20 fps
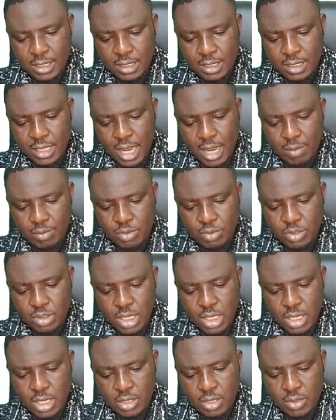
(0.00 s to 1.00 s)
times
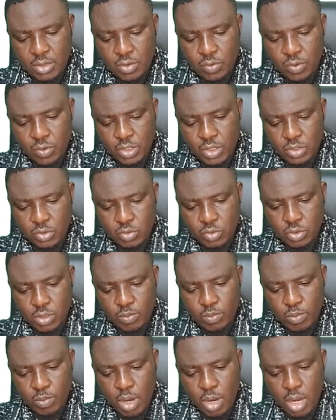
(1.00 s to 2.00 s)
10 raised to
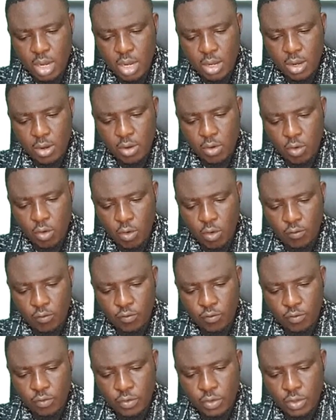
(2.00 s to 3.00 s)
the power
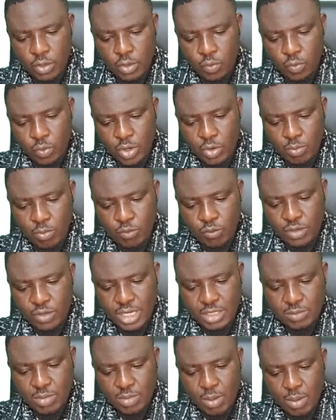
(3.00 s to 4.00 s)
of, when you move the
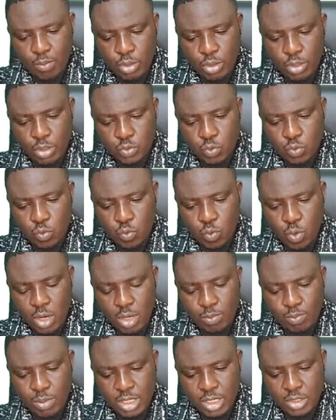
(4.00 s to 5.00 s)
decimal point
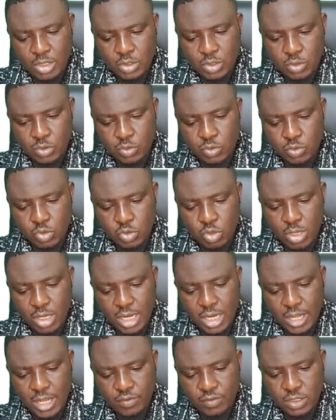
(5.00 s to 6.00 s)
one place to your
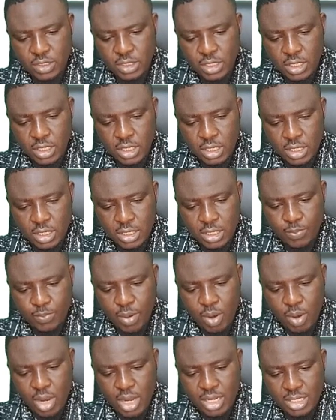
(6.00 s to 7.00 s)
left, the
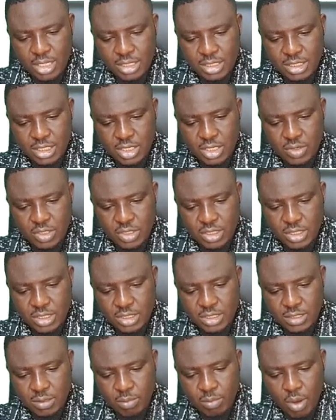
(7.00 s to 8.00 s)
power
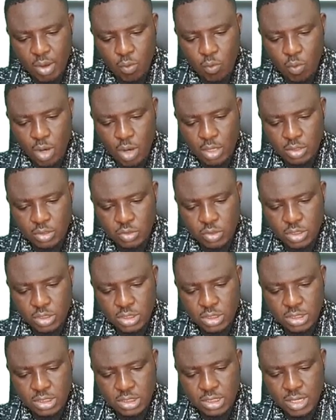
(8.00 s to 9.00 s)
decreases by 1. So
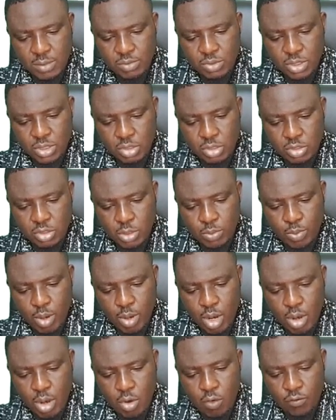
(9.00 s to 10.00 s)
this is times 10 raised to the
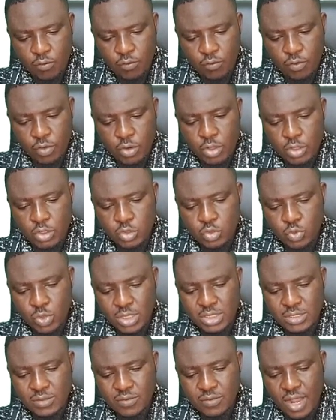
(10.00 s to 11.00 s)
power of
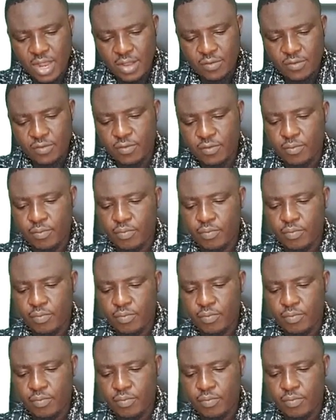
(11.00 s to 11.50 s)
25.